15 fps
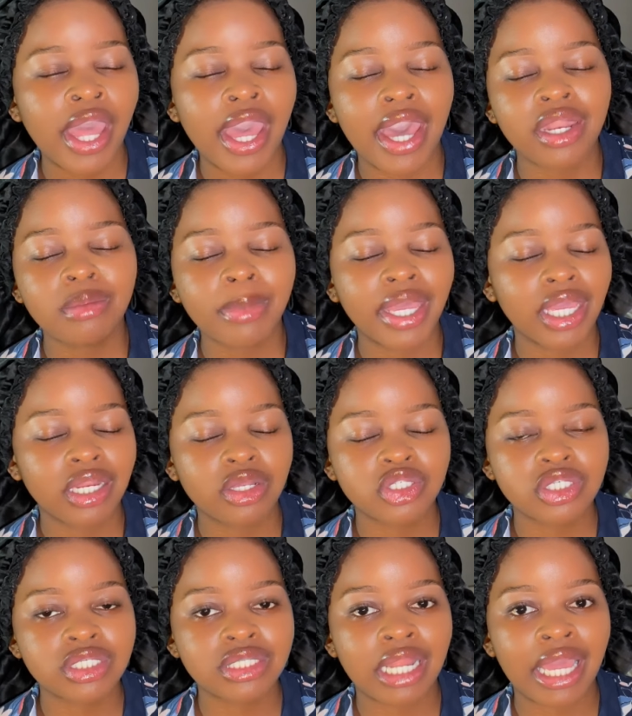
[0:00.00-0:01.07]
And in my head, I was
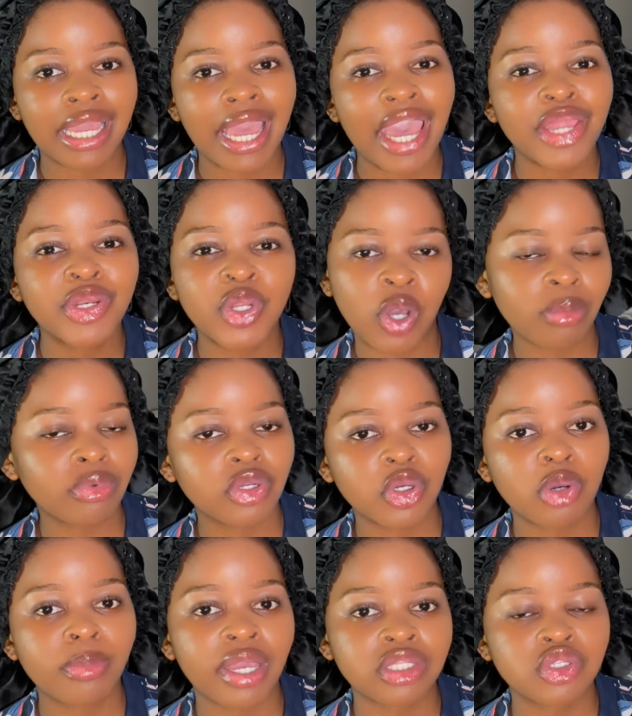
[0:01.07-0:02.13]
just like, I know I'm going to
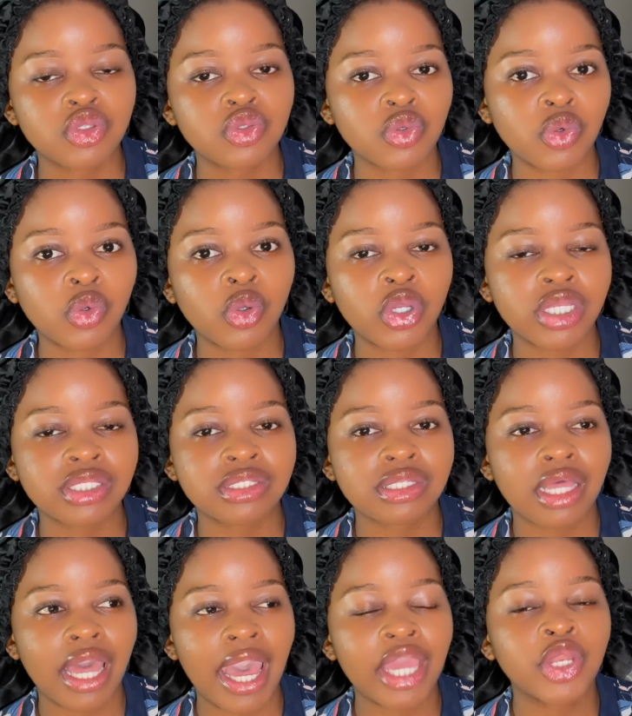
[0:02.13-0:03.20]
go back to school, because
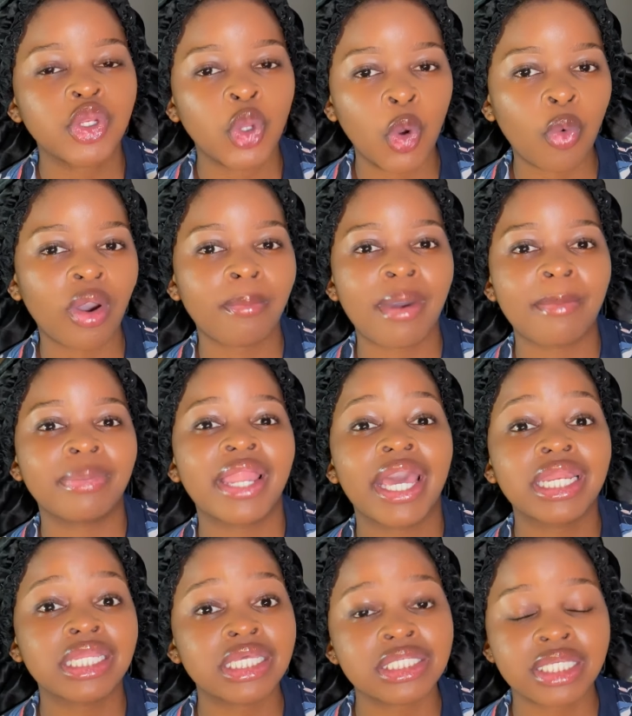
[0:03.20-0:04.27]
I know what my
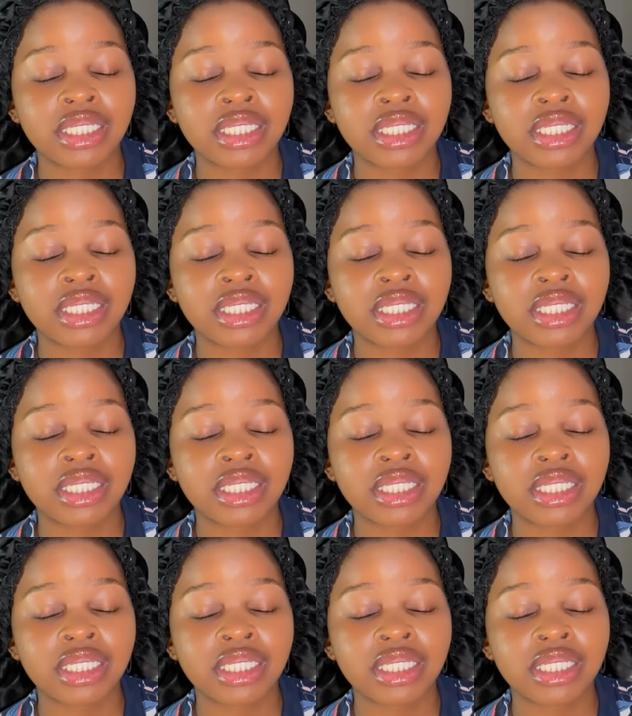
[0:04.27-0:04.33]
plan is.